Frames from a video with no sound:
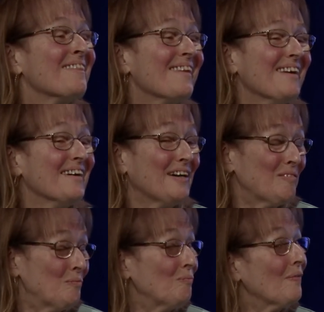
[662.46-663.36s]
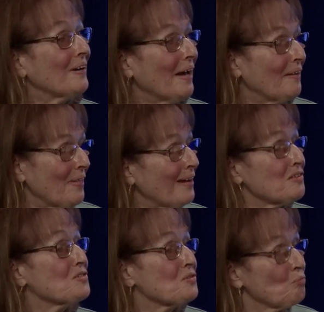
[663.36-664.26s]
um, and
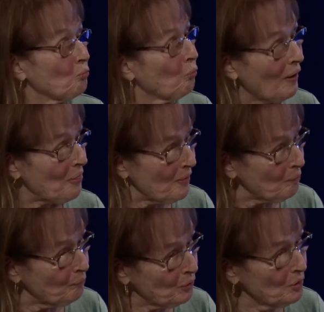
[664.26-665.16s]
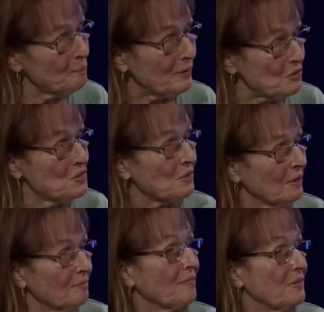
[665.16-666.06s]
that's what the purpose
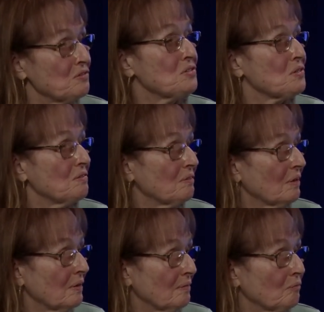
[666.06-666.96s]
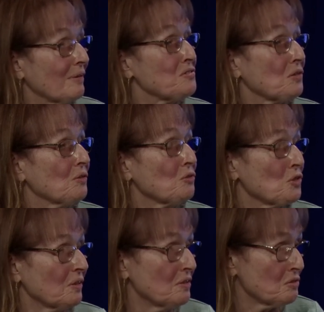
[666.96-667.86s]
of this uh,
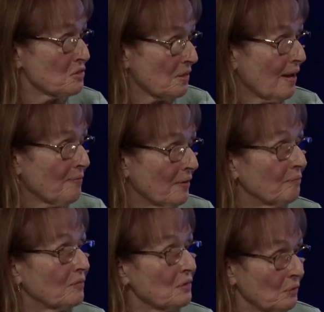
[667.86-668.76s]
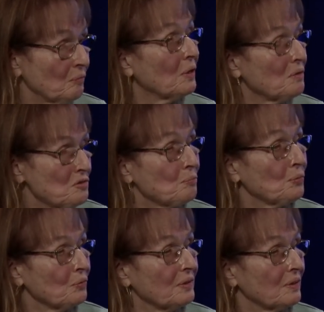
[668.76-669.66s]
resolution is, to Excellent. Get them to support. And
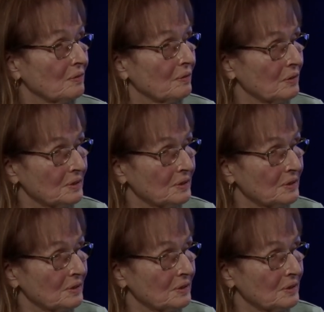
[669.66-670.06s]
so now walk